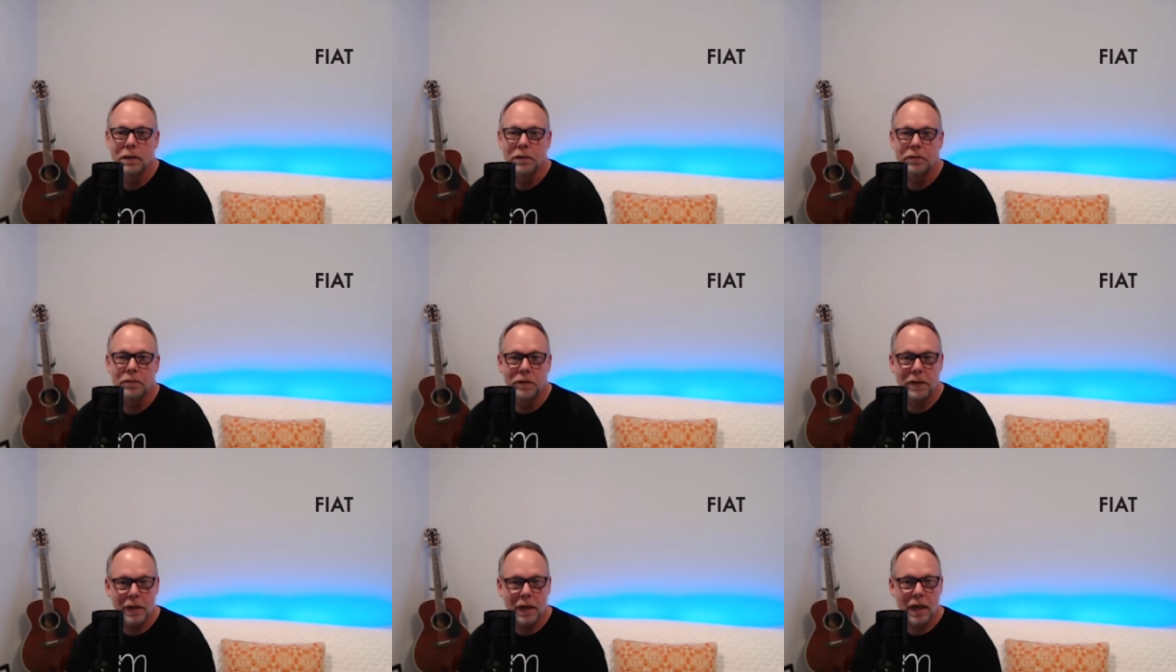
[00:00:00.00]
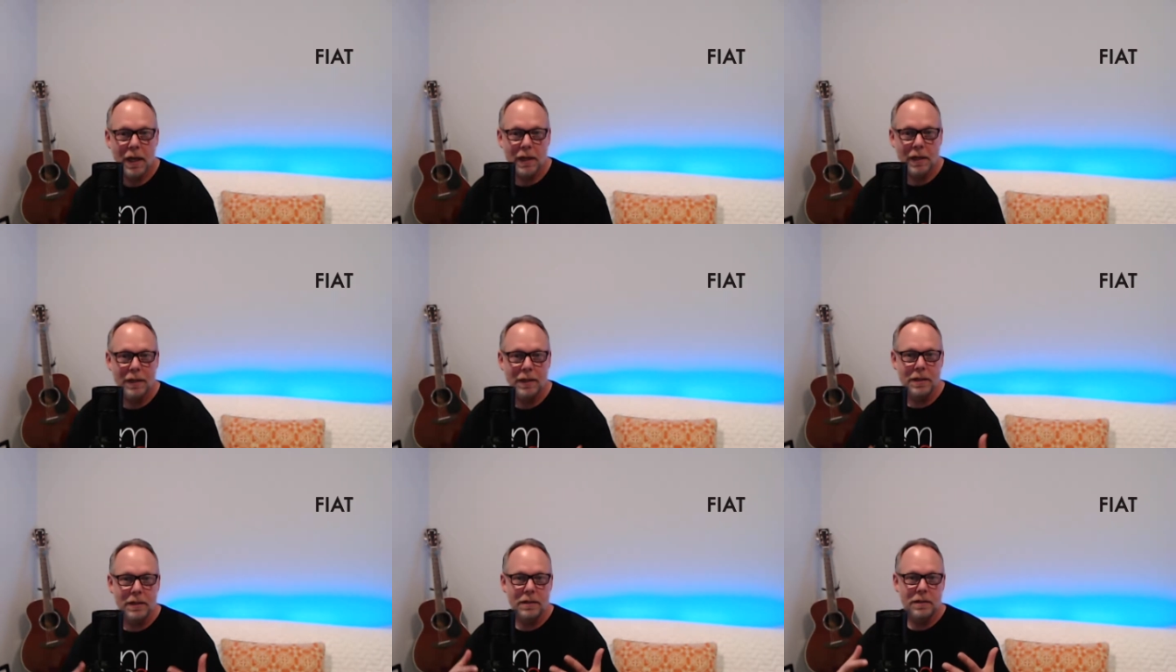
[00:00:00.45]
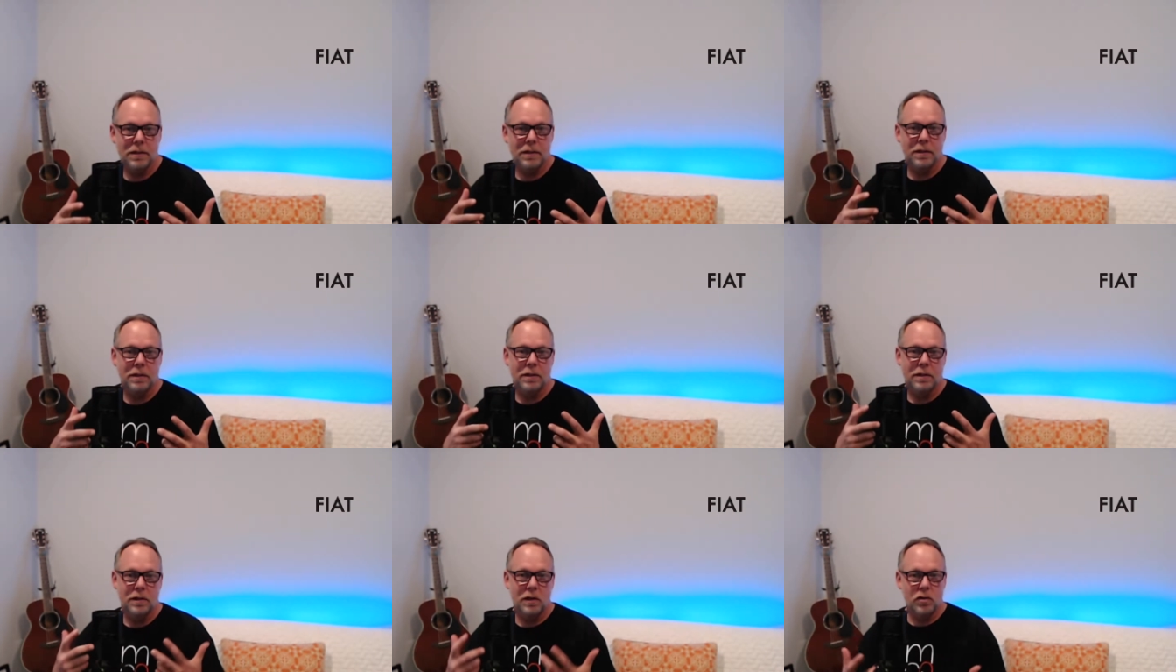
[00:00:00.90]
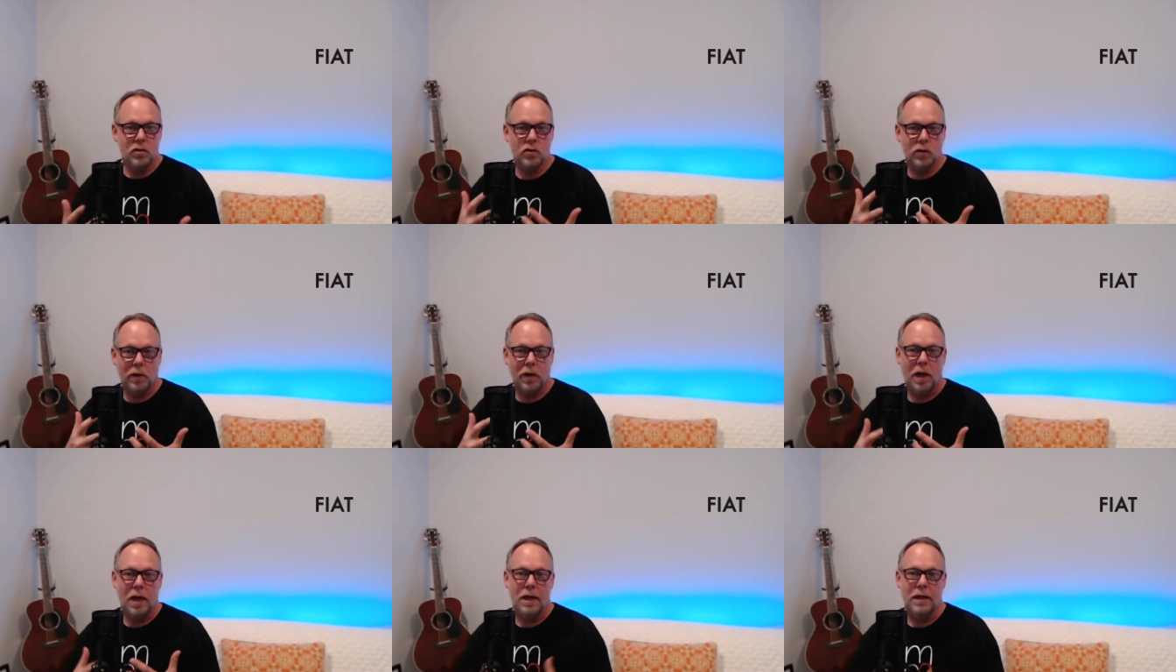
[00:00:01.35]
Fiat is
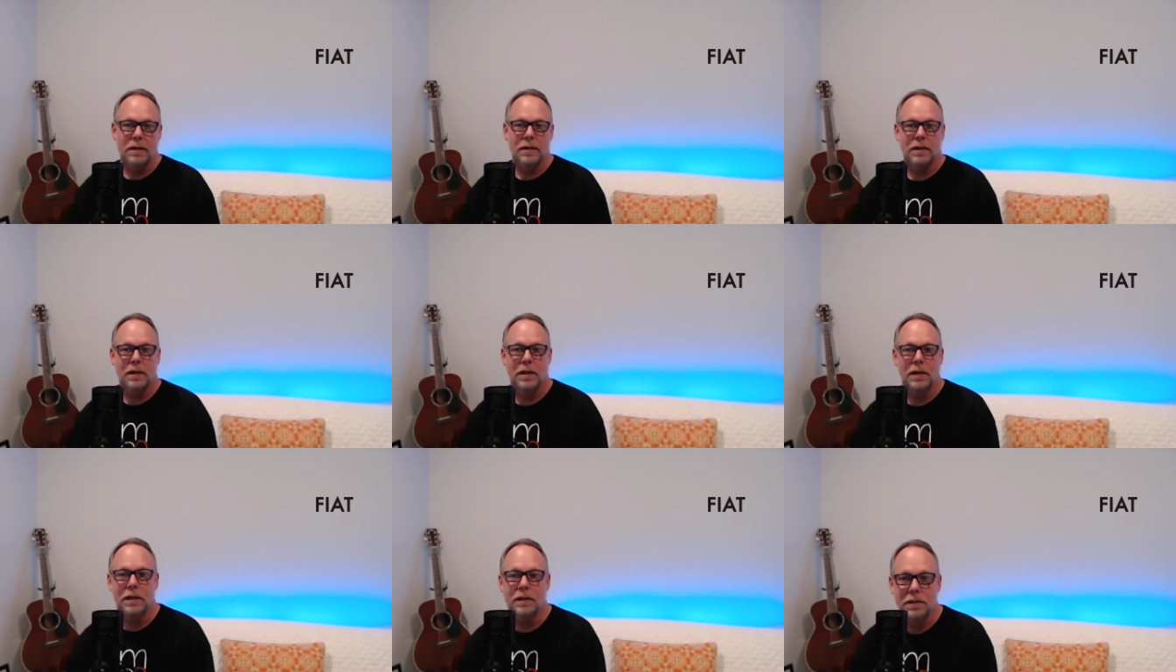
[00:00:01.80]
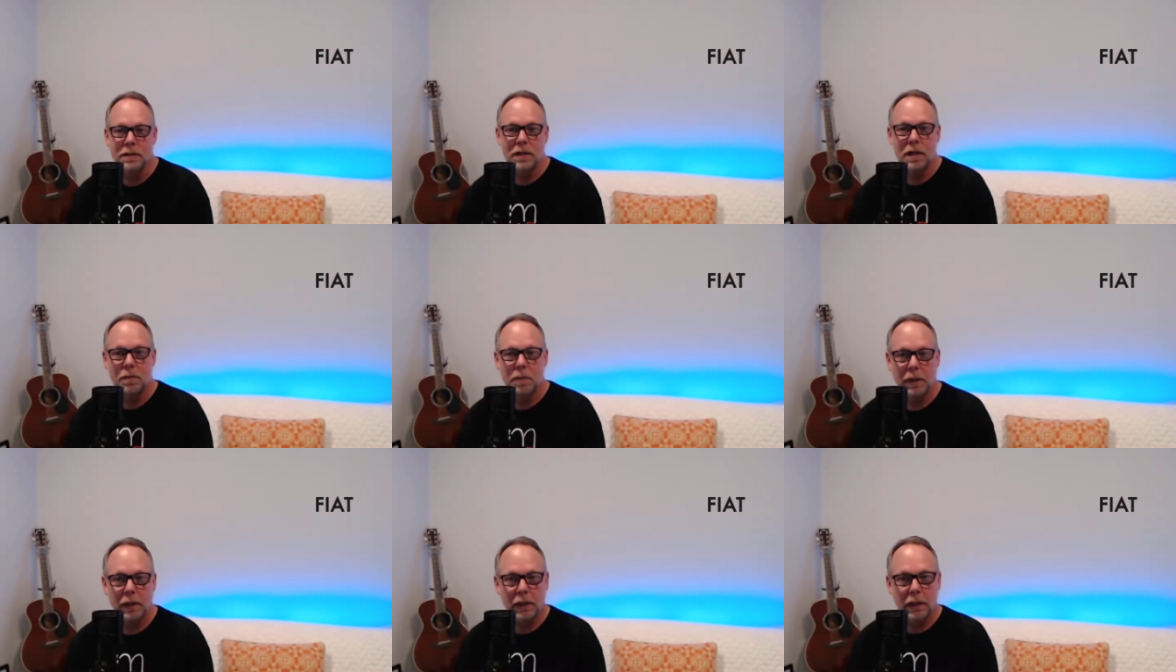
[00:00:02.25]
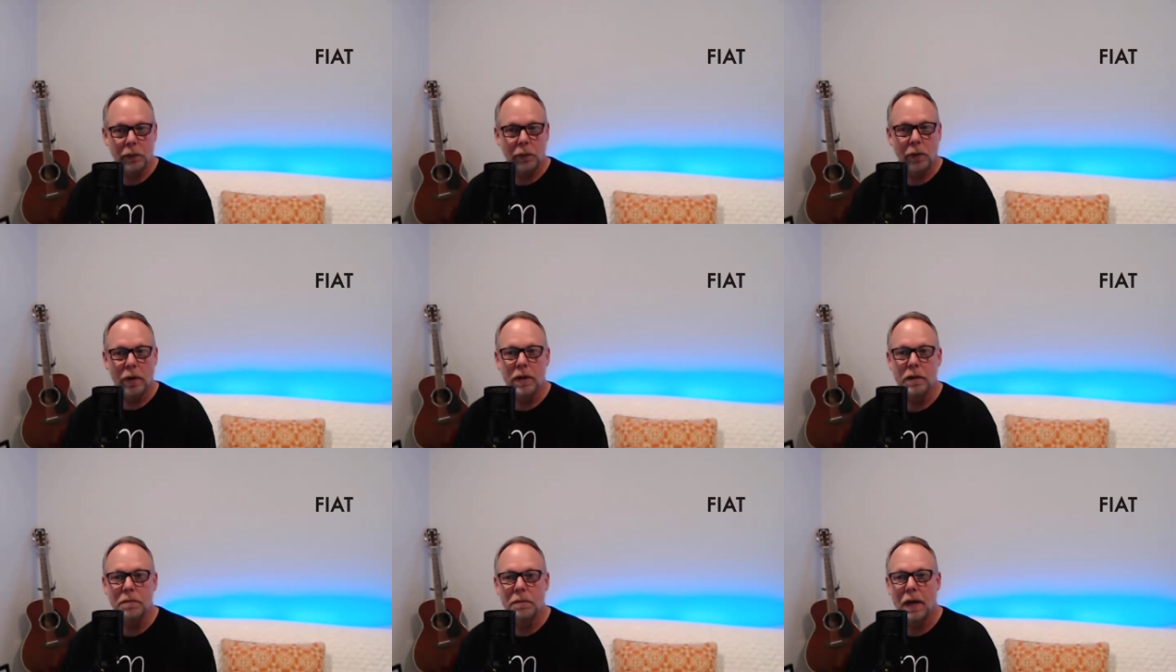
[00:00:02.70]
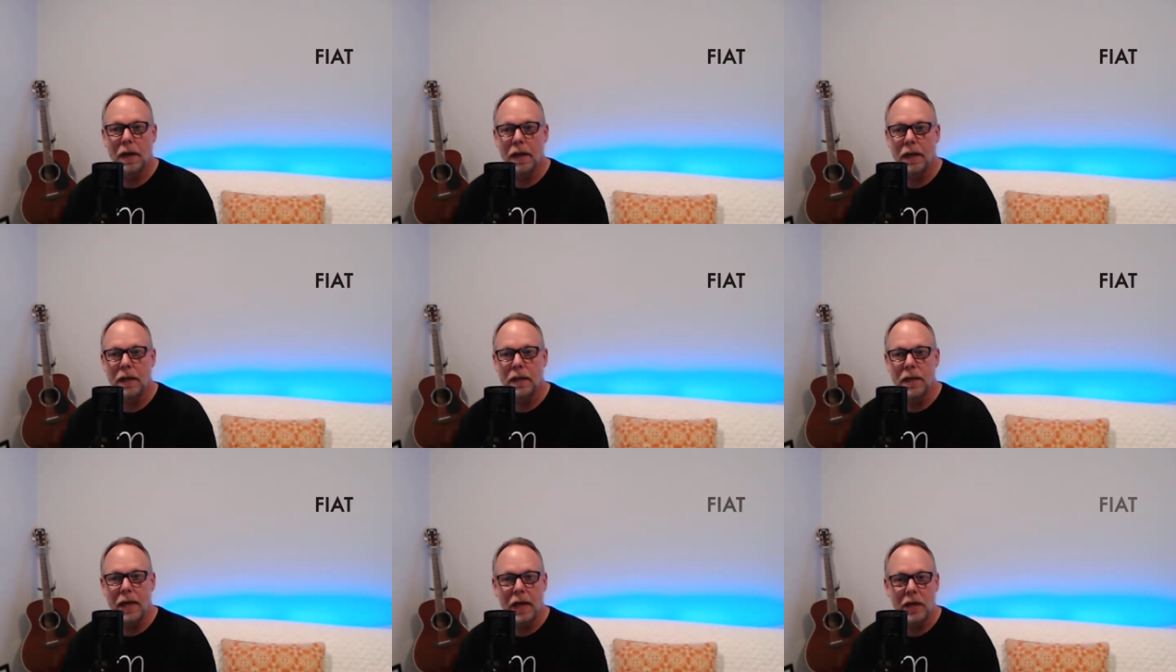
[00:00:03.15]
centralized. It's typically run by
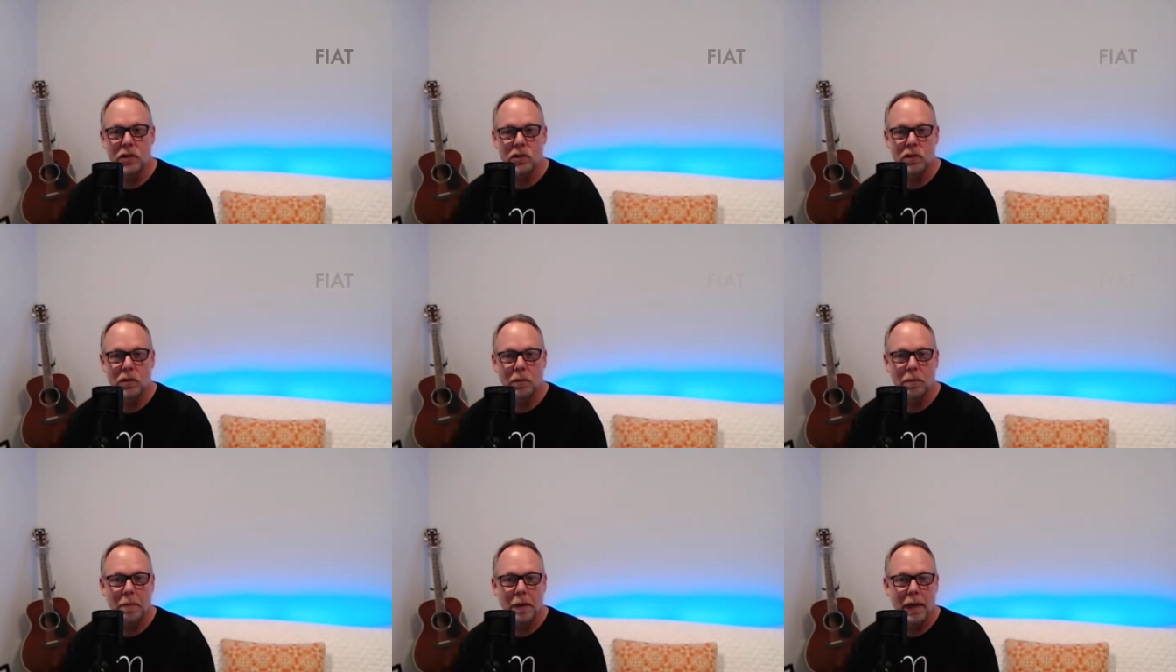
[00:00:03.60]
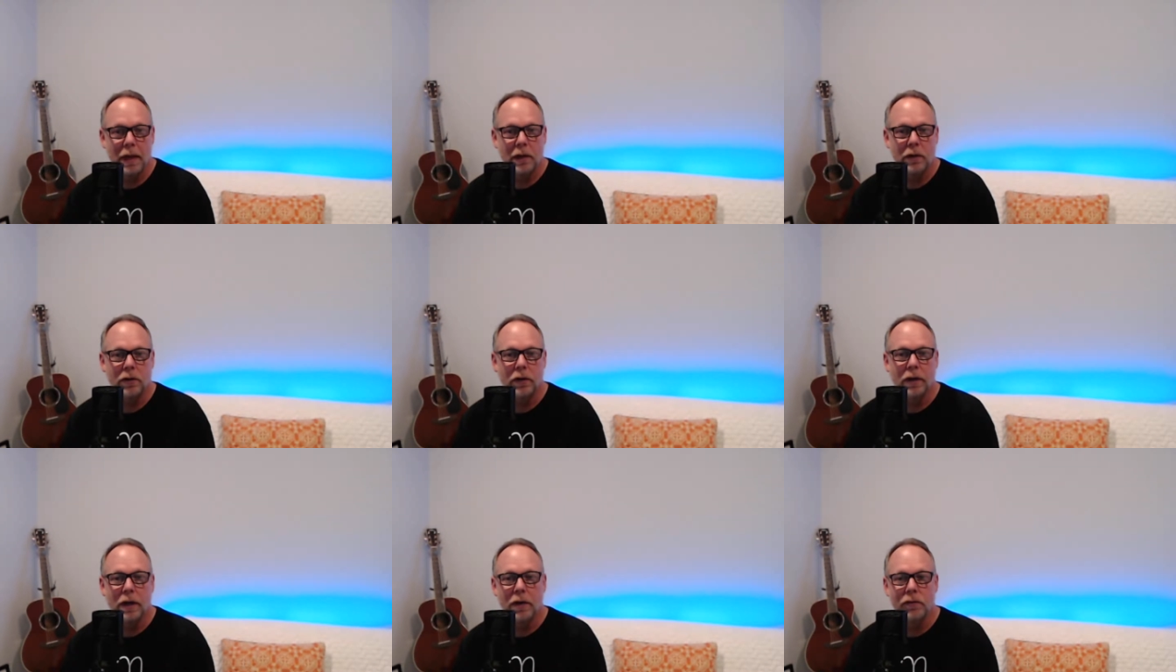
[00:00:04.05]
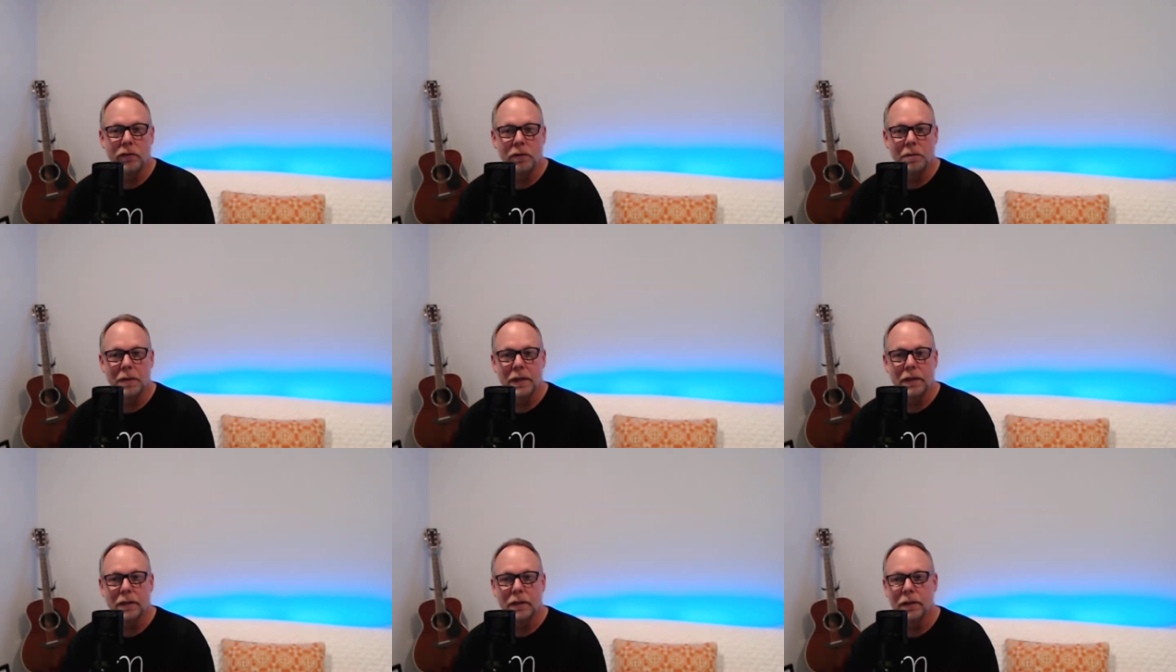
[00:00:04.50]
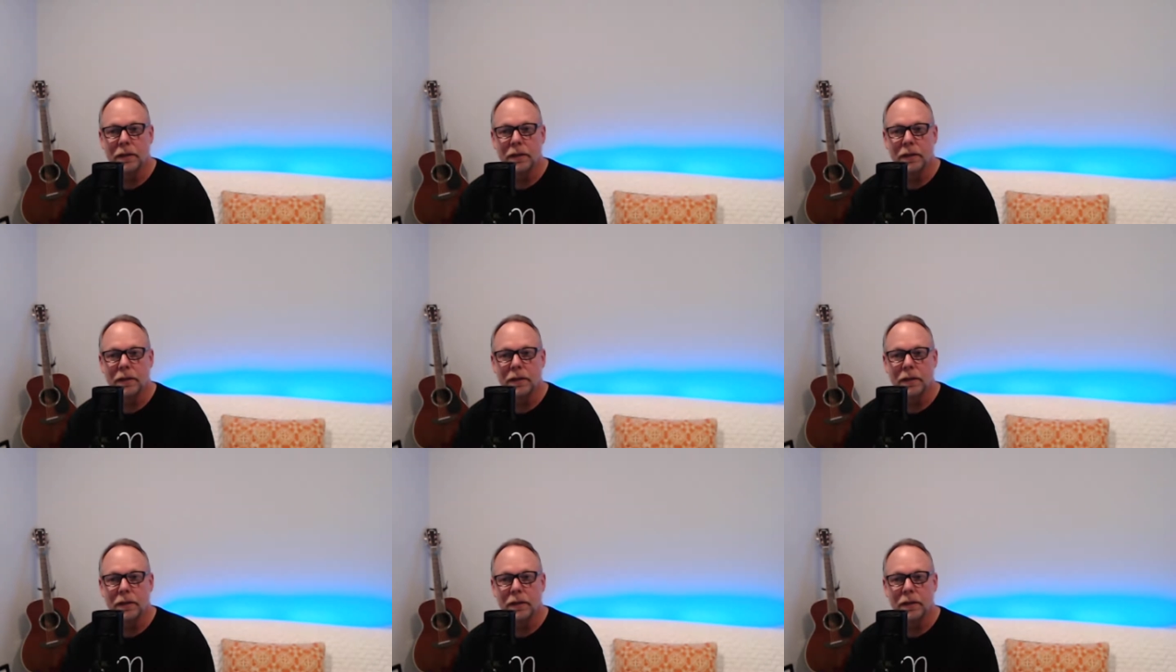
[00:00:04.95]
a national bank or government.